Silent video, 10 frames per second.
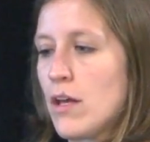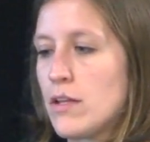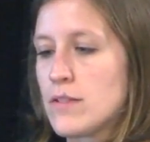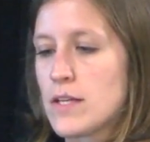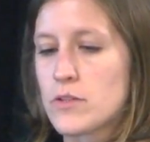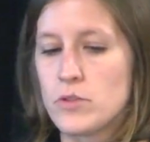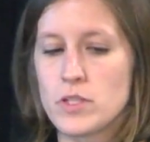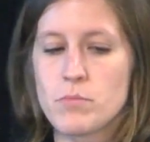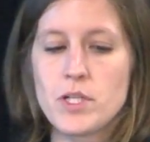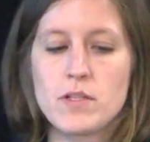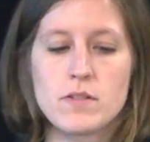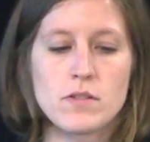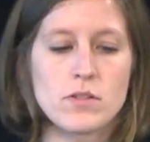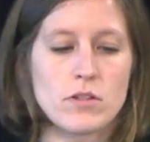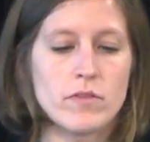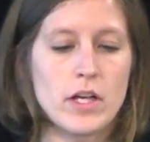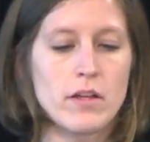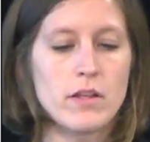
the sexual experiences survey,